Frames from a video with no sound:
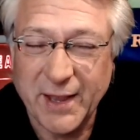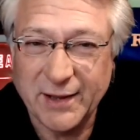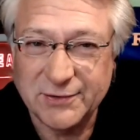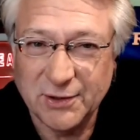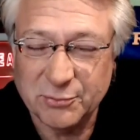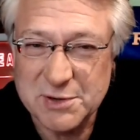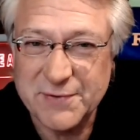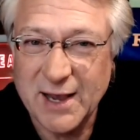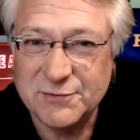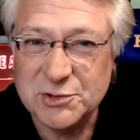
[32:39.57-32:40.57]
at
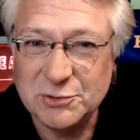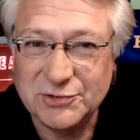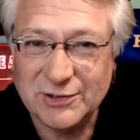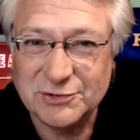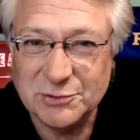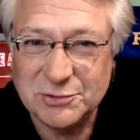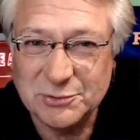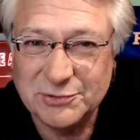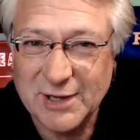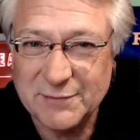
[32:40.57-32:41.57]

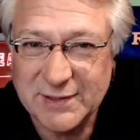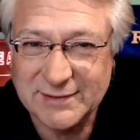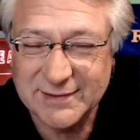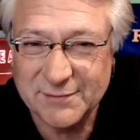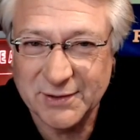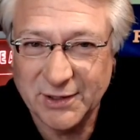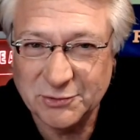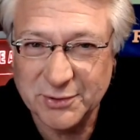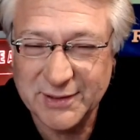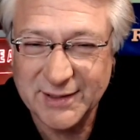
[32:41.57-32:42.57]

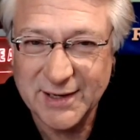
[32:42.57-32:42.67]
352-622-7700,